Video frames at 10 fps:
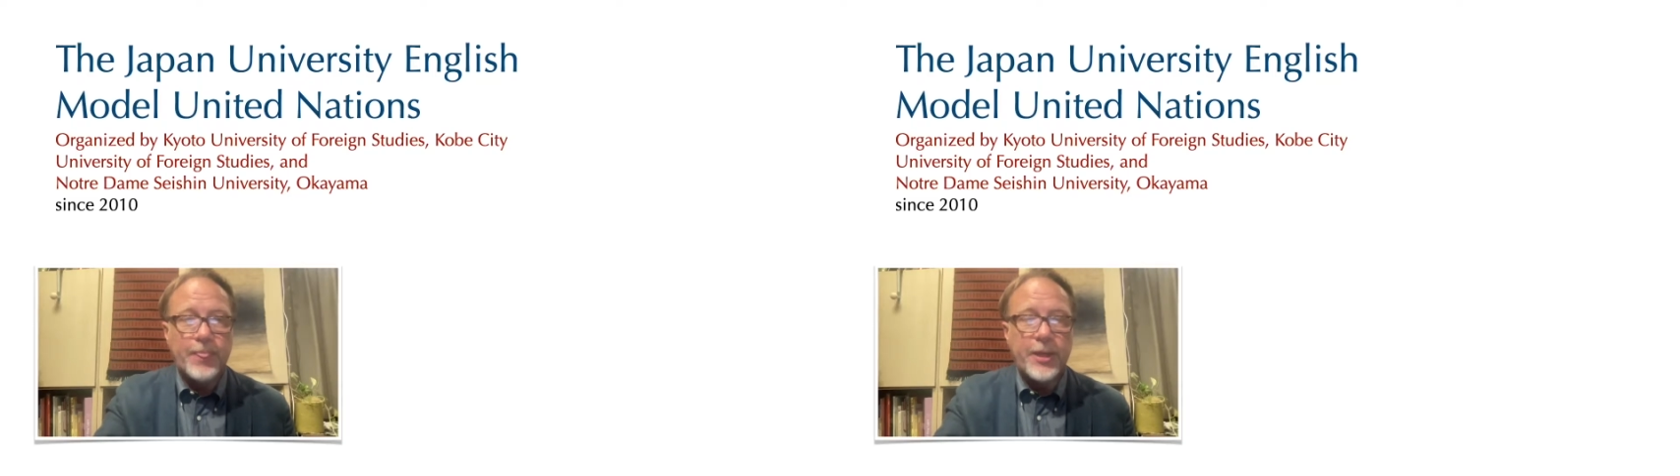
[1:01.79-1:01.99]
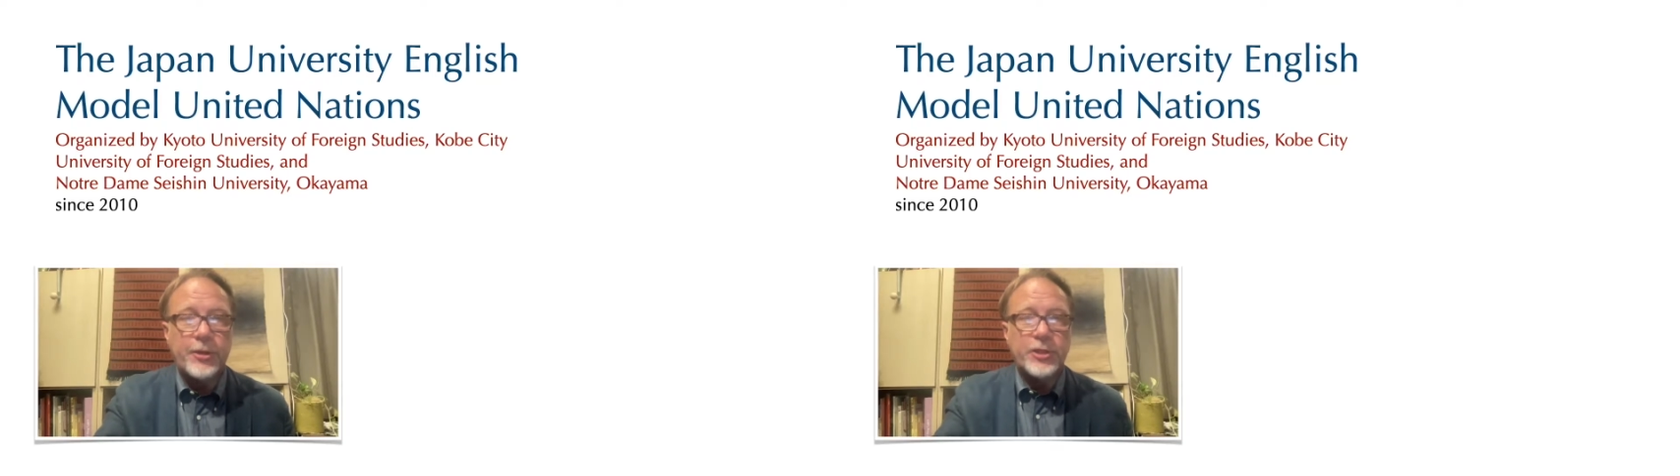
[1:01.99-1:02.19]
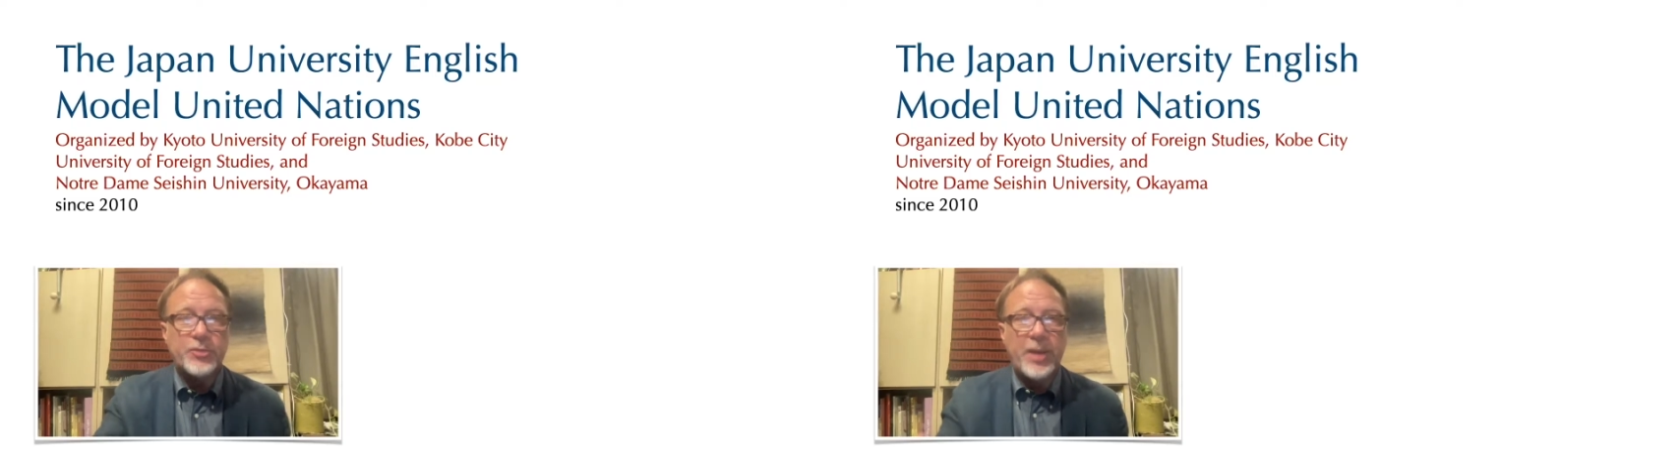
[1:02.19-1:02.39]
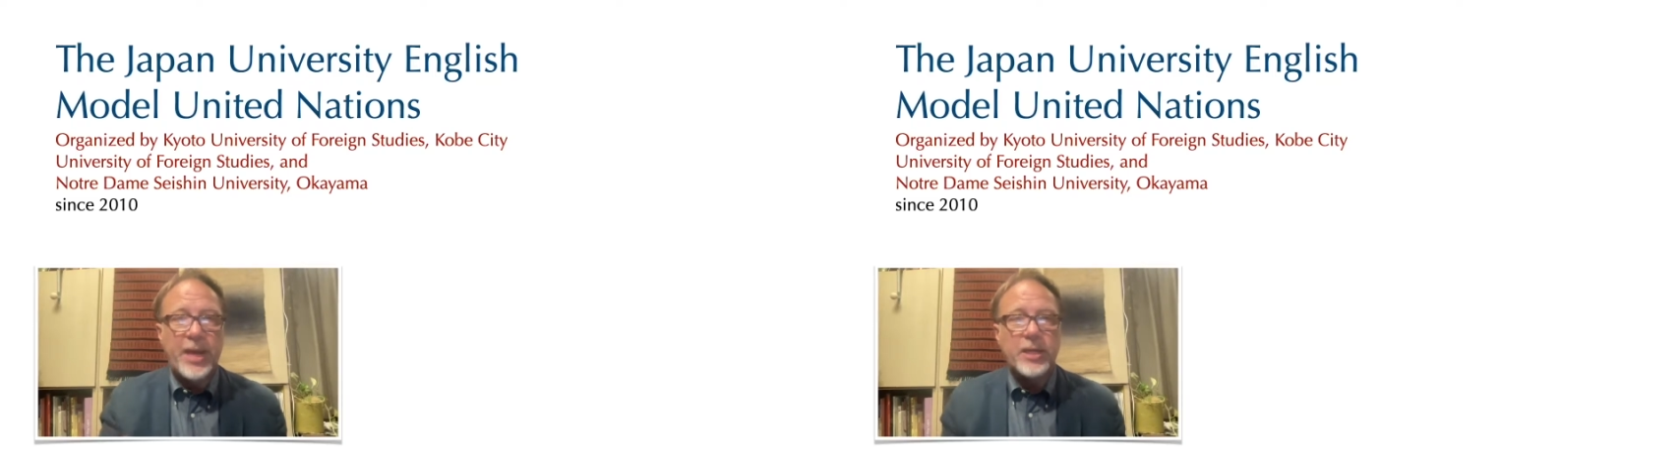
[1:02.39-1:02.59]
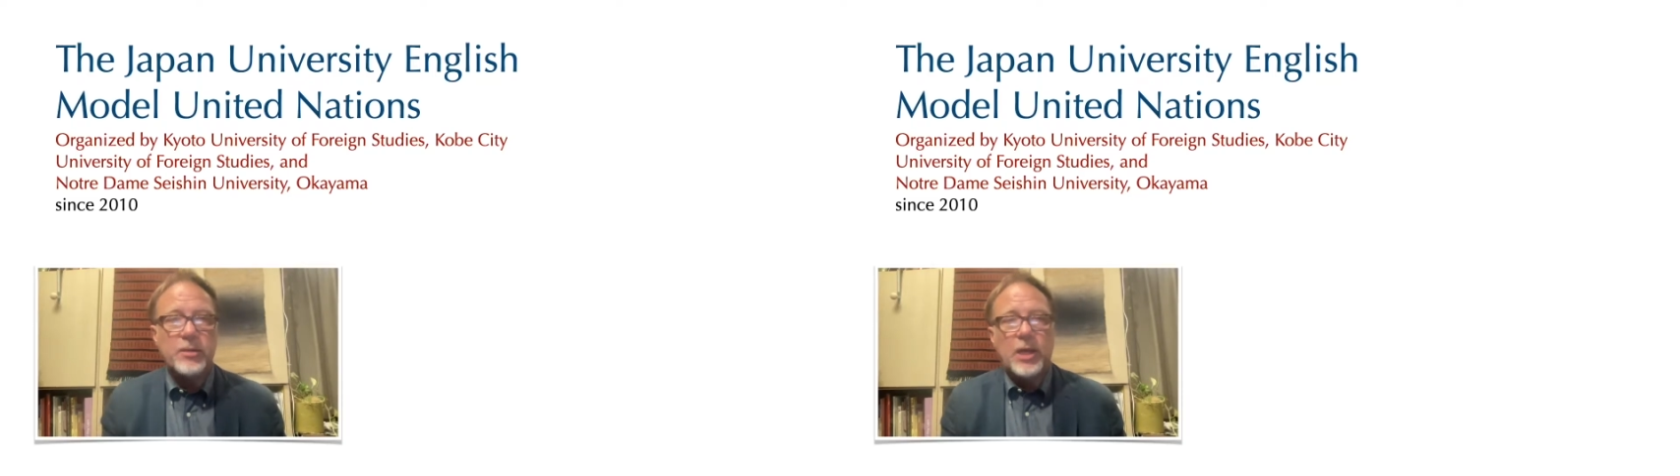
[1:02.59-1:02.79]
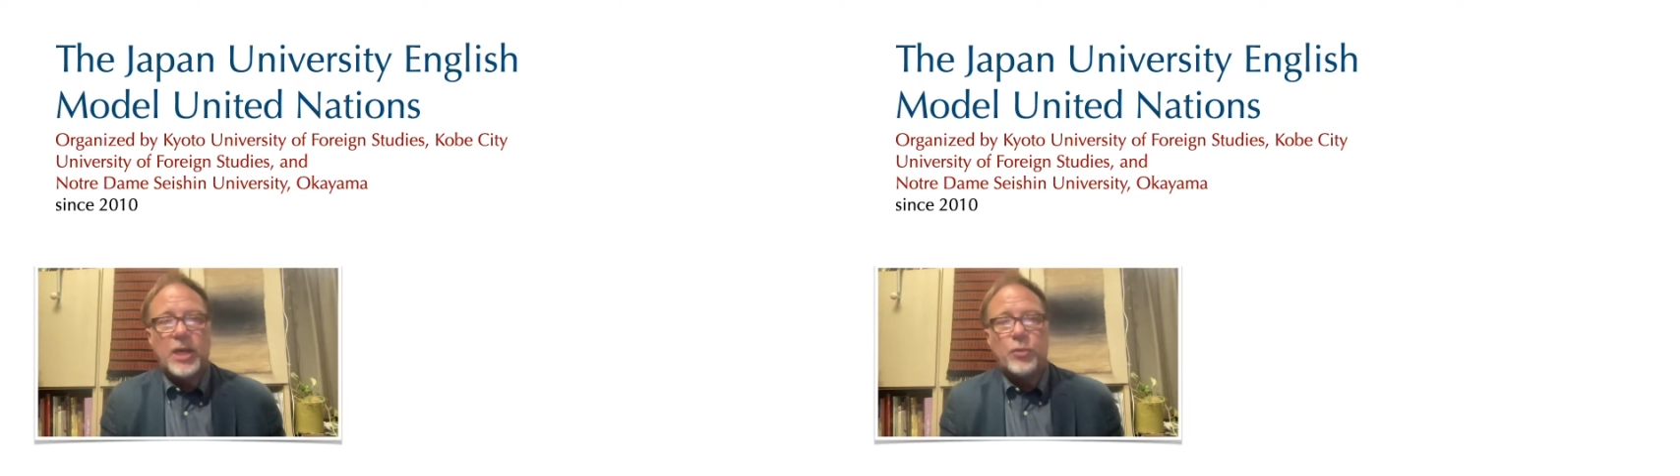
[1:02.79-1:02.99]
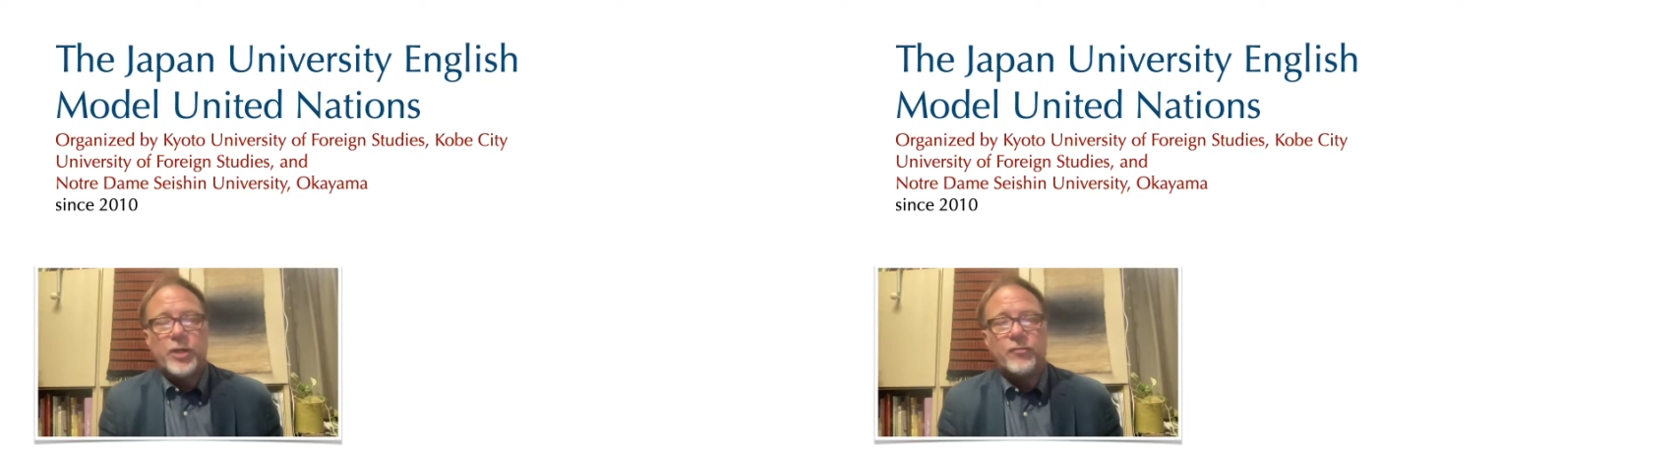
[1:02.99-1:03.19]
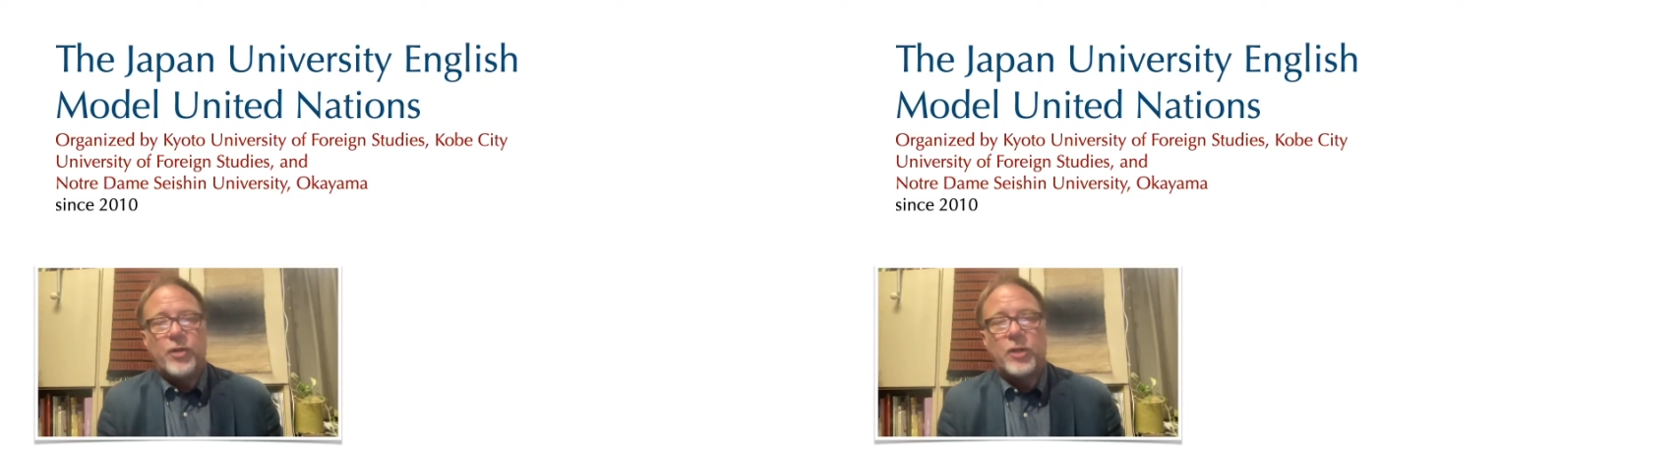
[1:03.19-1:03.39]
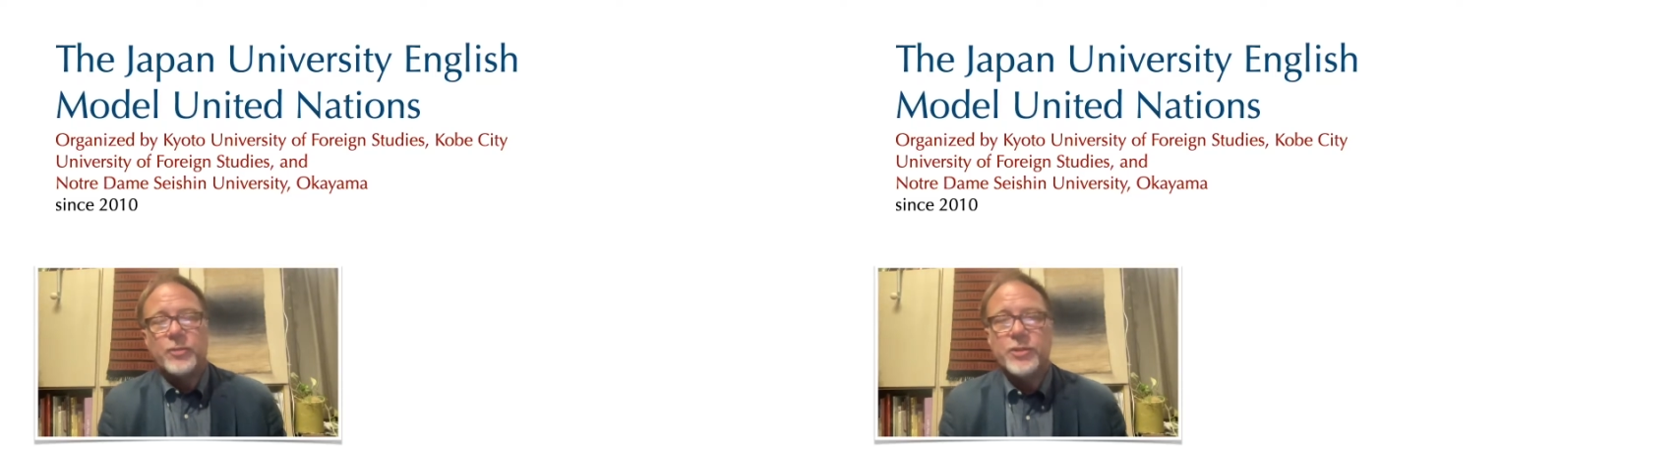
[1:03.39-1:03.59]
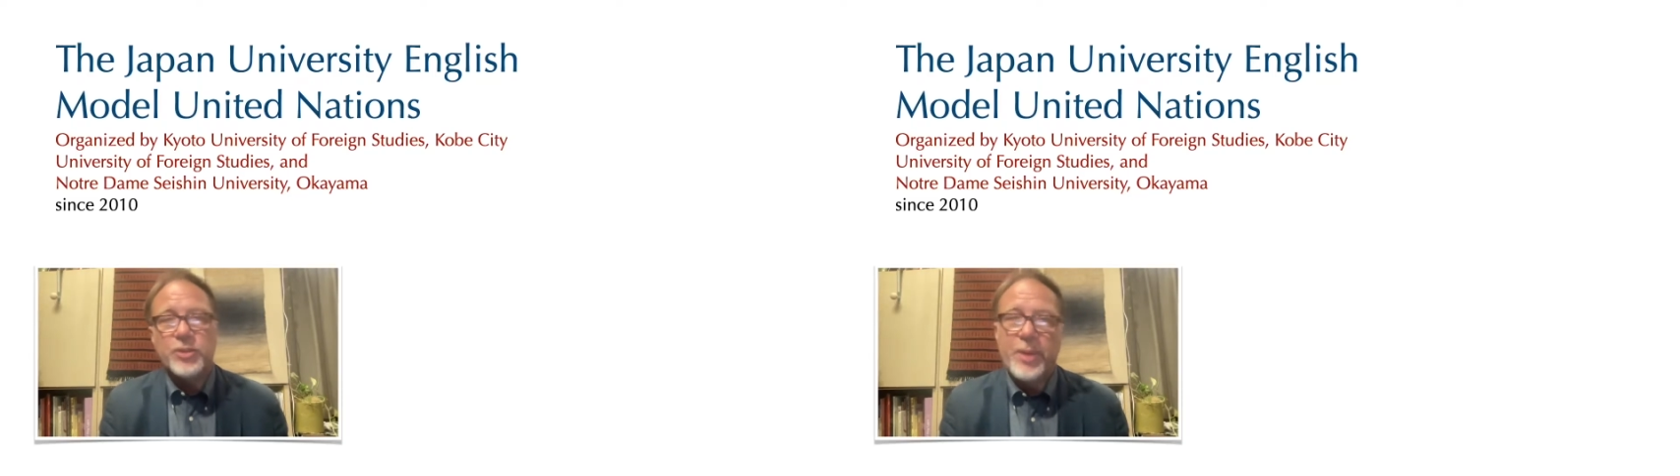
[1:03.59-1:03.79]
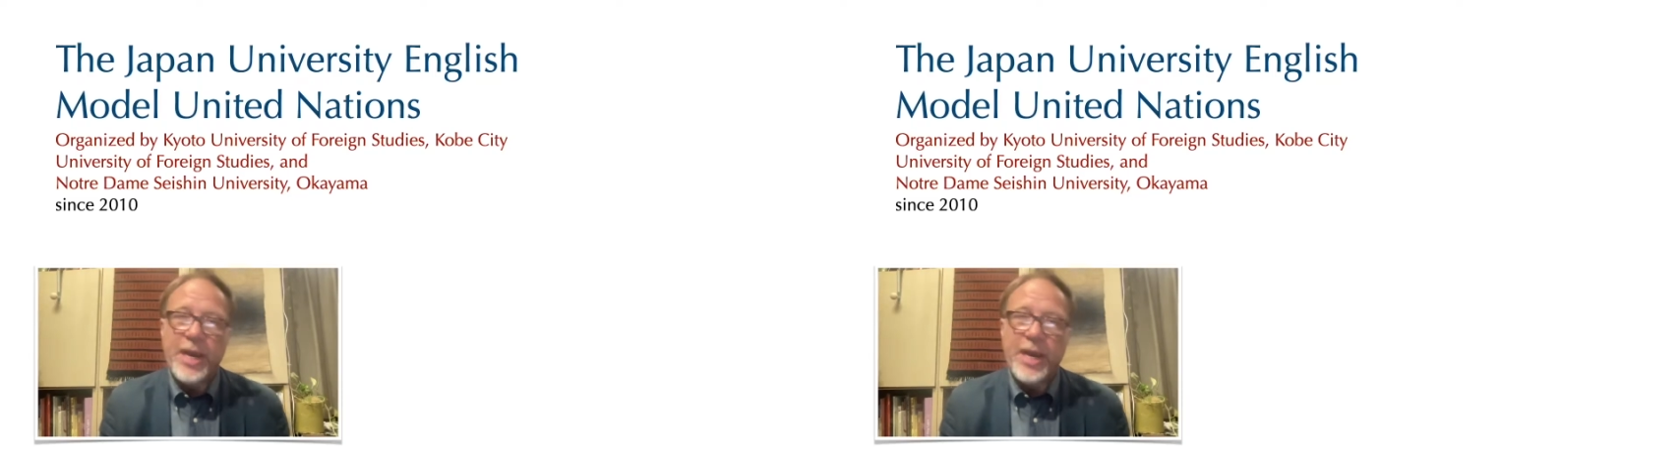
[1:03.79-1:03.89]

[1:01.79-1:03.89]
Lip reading: Here in Japan, we're involved with the Japan